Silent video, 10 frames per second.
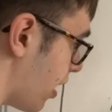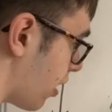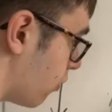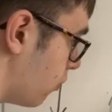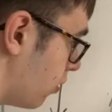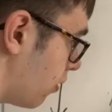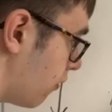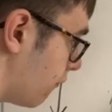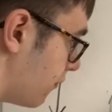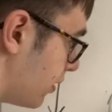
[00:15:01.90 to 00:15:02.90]
how
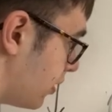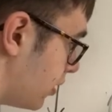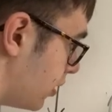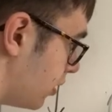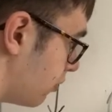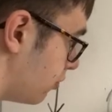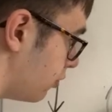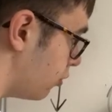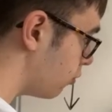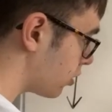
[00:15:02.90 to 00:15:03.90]
the
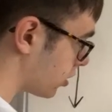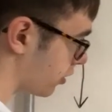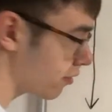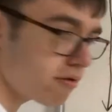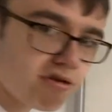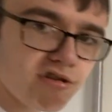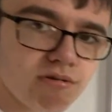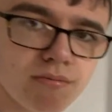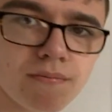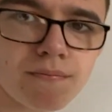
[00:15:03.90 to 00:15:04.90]
nucleus
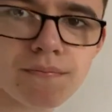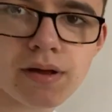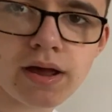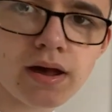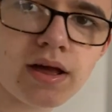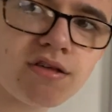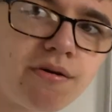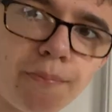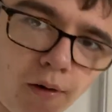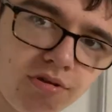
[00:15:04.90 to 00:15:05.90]
is a
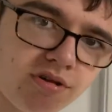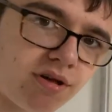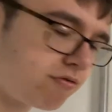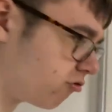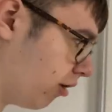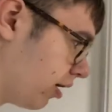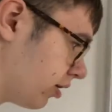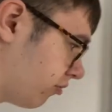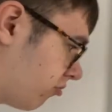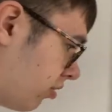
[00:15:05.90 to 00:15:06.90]
positive
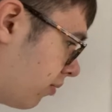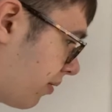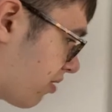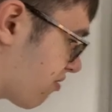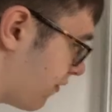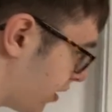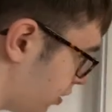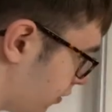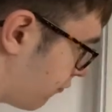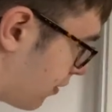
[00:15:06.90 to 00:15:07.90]
charge. Because think,
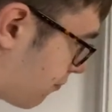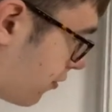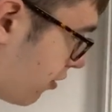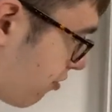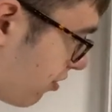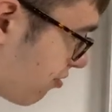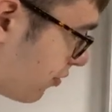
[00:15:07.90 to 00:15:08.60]
you have your protons,